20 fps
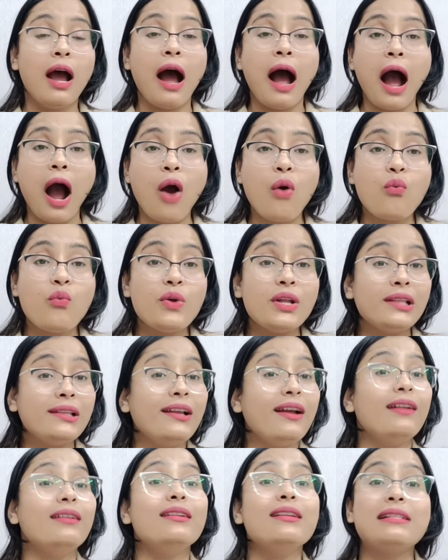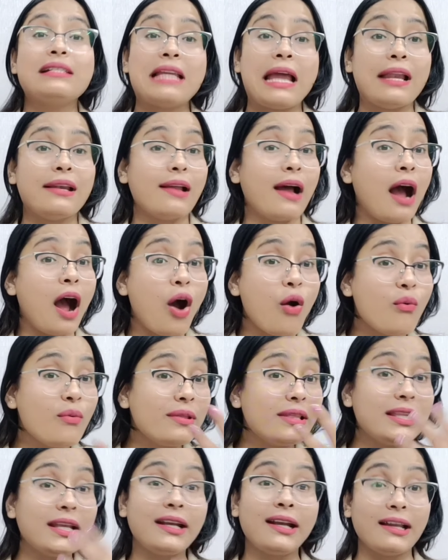how will they understand? How
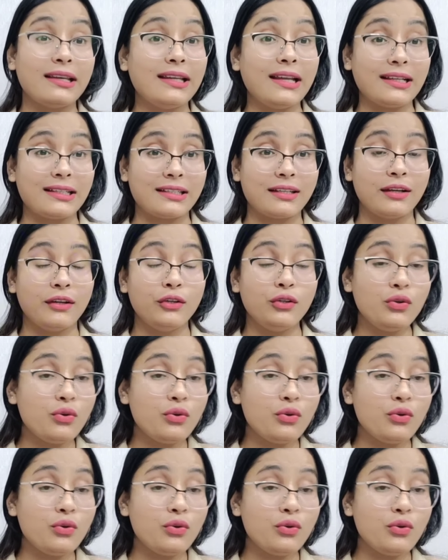will they connect?